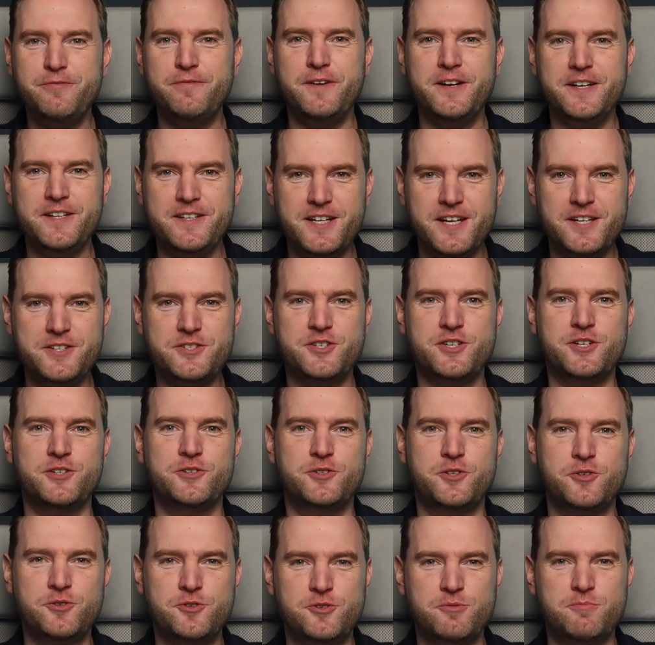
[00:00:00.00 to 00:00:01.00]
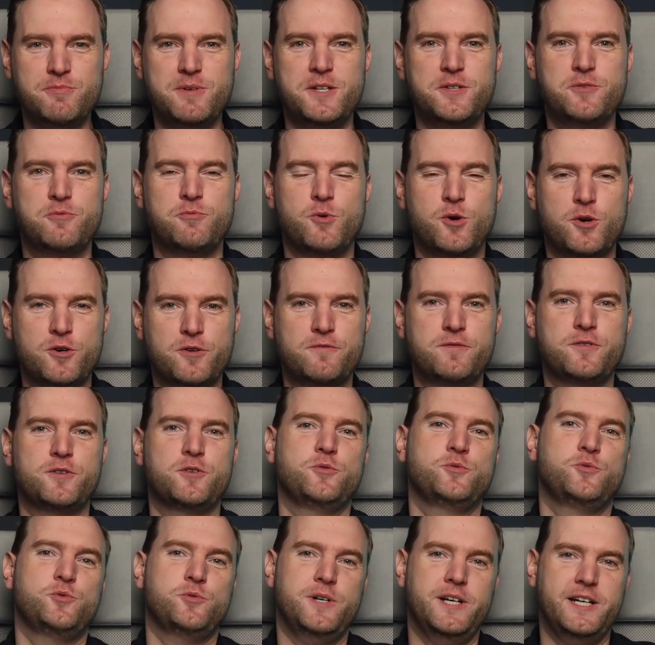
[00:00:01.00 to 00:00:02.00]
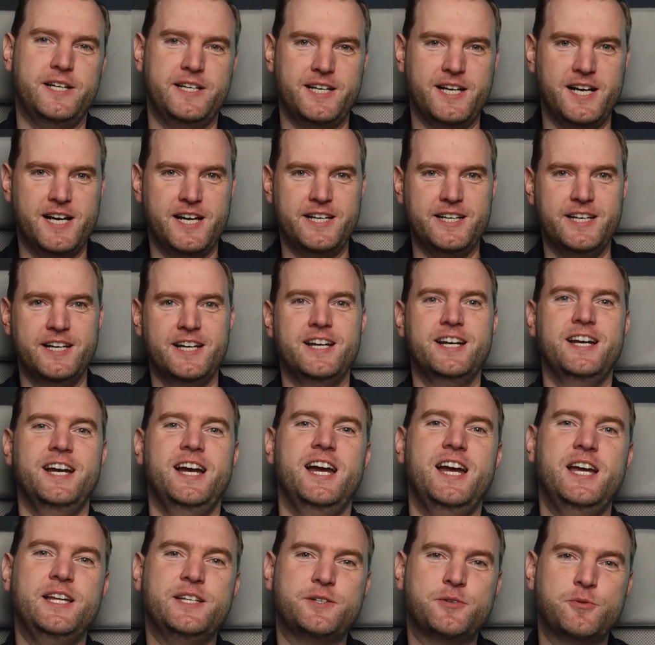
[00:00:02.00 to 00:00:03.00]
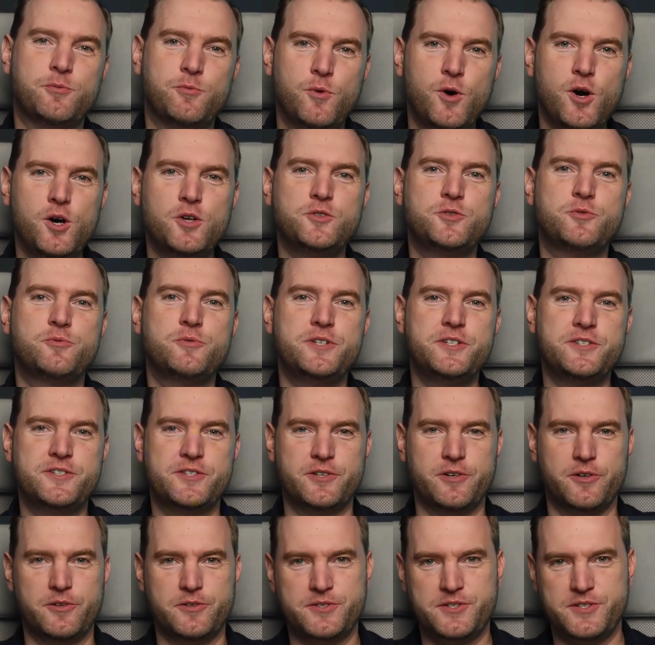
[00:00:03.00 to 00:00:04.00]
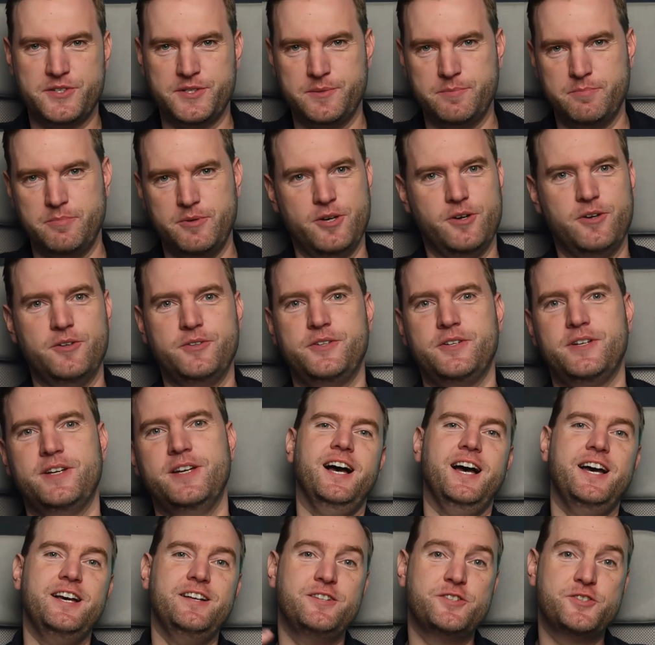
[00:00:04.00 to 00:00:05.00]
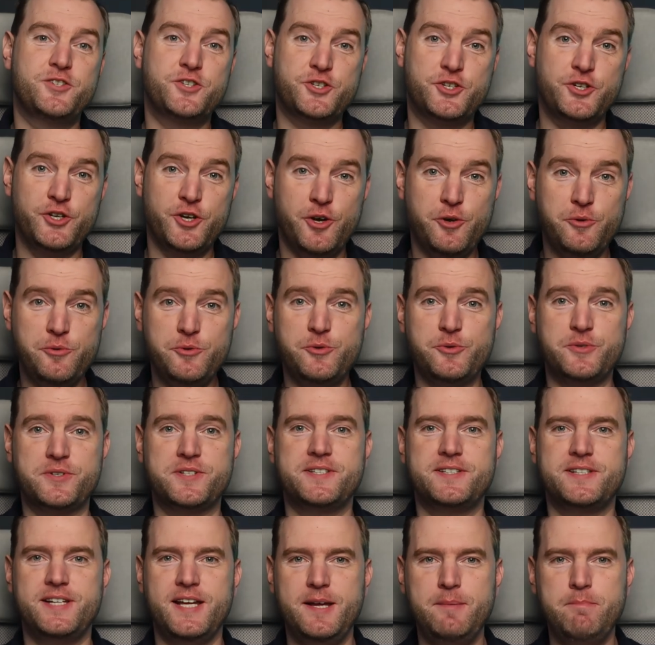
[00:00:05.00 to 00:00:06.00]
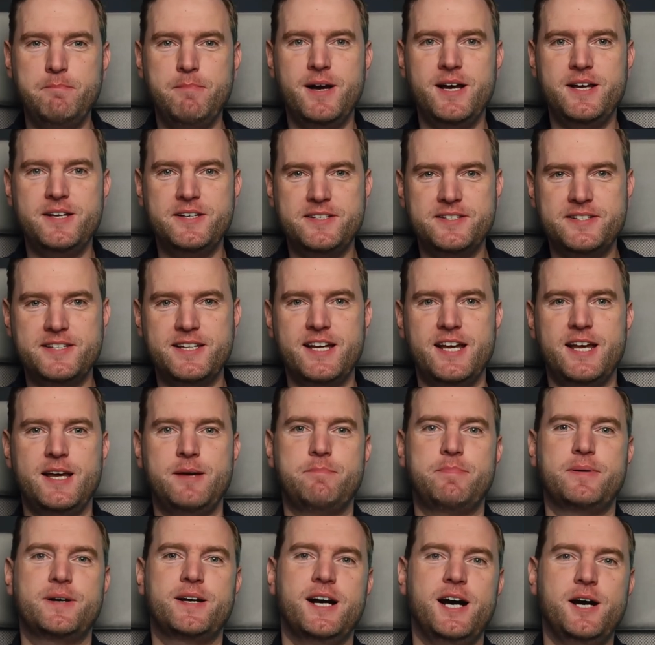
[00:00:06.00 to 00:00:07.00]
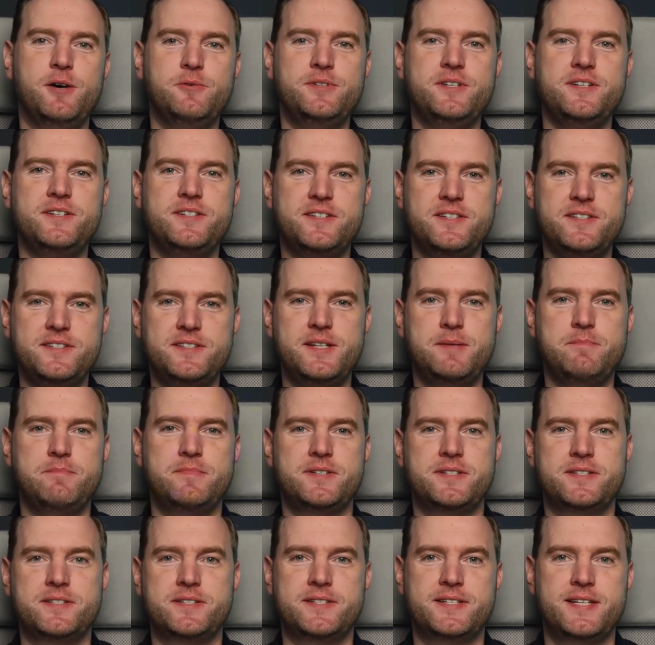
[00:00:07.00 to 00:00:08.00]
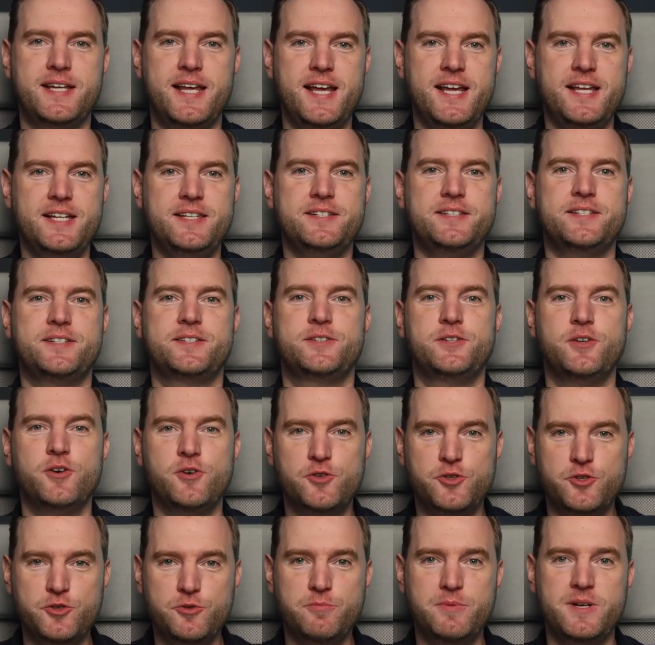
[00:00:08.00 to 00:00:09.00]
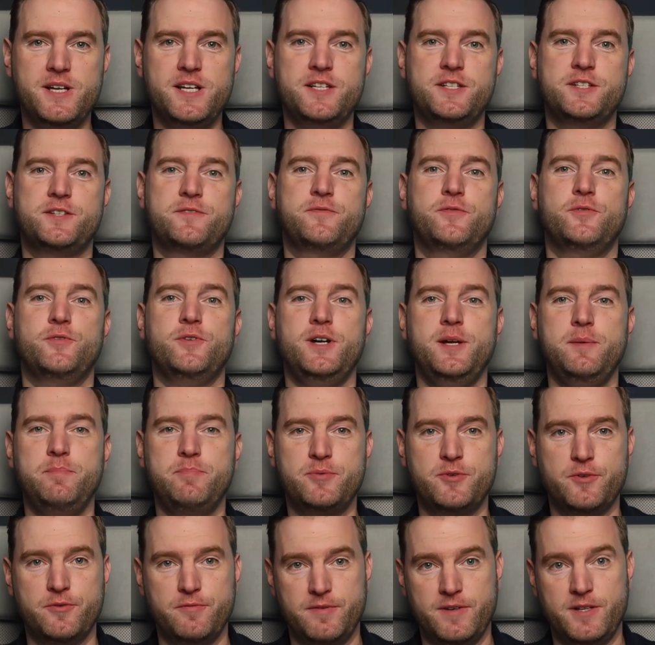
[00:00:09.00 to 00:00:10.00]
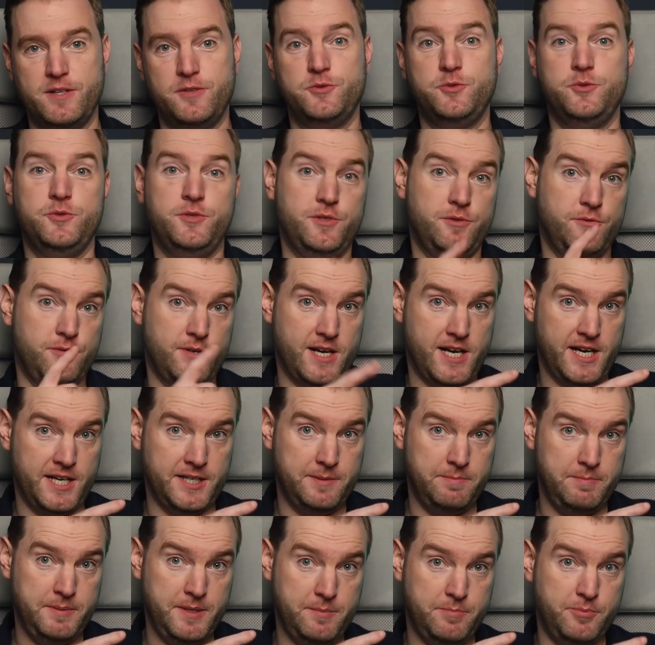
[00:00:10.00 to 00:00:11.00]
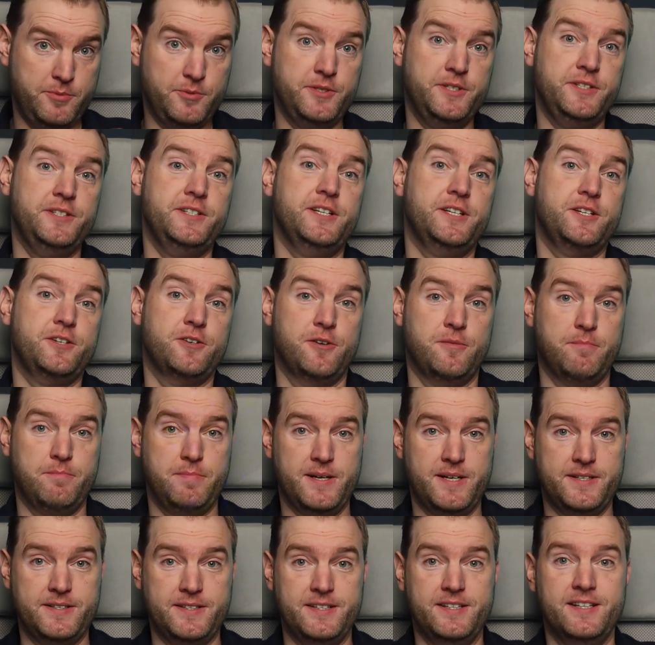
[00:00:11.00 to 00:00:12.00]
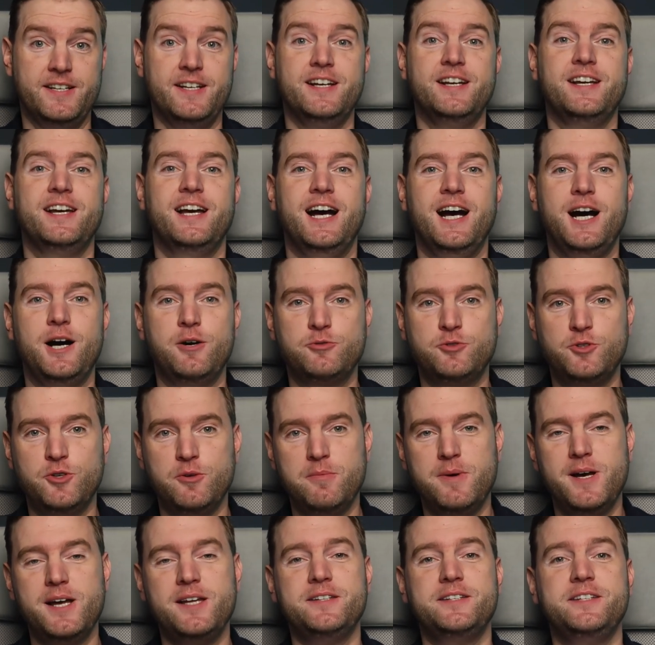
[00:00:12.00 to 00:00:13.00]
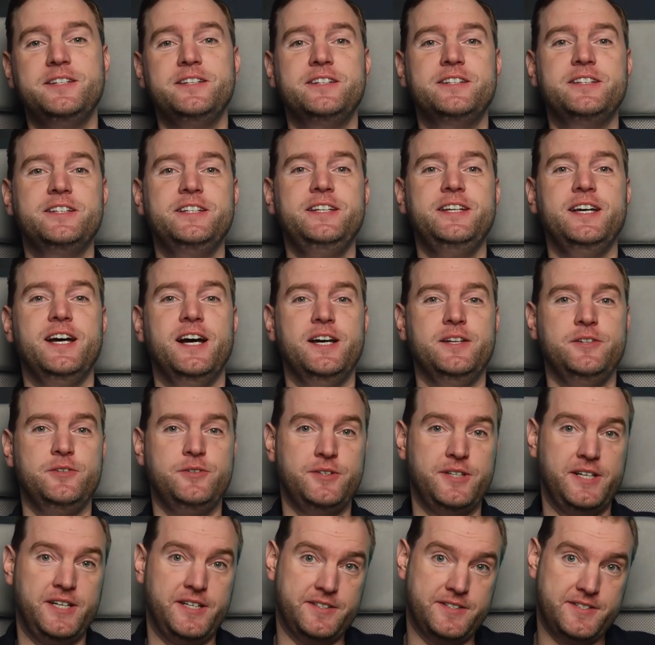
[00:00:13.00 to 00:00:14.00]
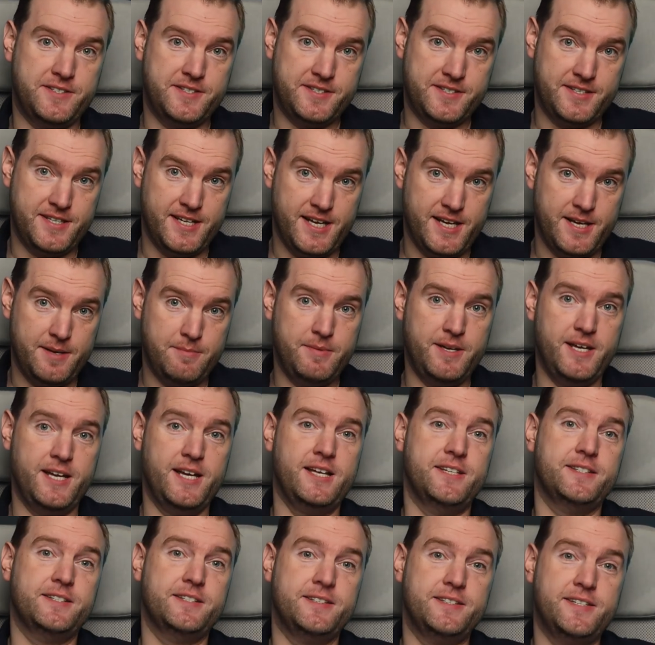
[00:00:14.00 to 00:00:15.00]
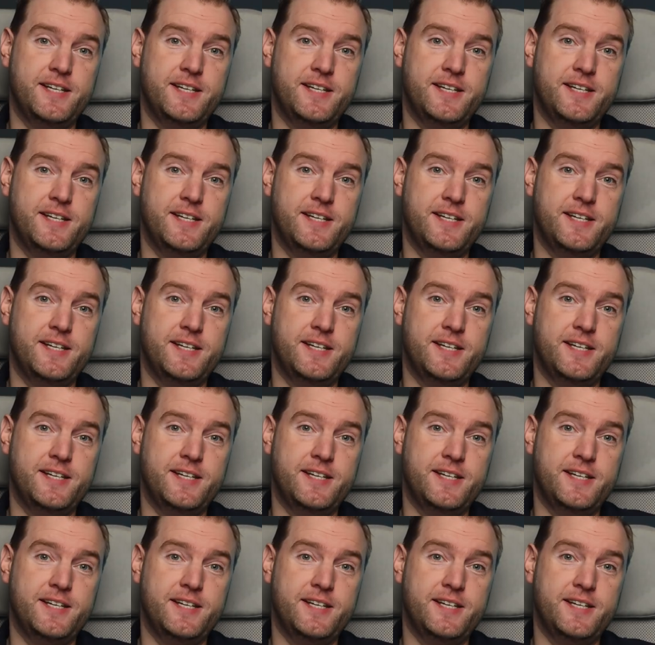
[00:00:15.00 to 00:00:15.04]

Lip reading: financial document workflow to AI and what results it brought. I'll show you step by step how the system sends documents for approval to the right people in the company, automatically annotates them, and